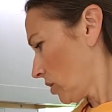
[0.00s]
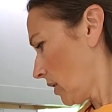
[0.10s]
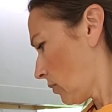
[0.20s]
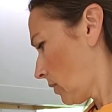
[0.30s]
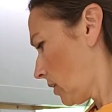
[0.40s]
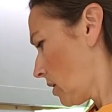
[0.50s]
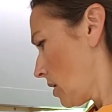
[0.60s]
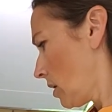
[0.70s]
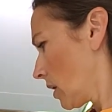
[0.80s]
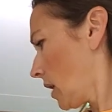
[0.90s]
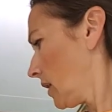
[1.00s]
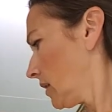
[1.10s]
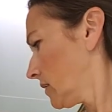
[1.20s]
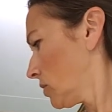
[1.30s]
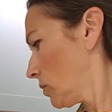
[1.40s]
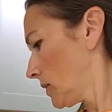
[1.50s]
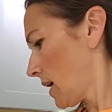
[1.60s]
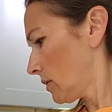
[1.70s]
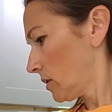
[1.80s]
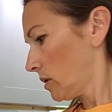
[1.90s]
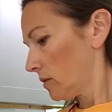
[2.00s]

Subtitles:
liquid kind of gets soaked out.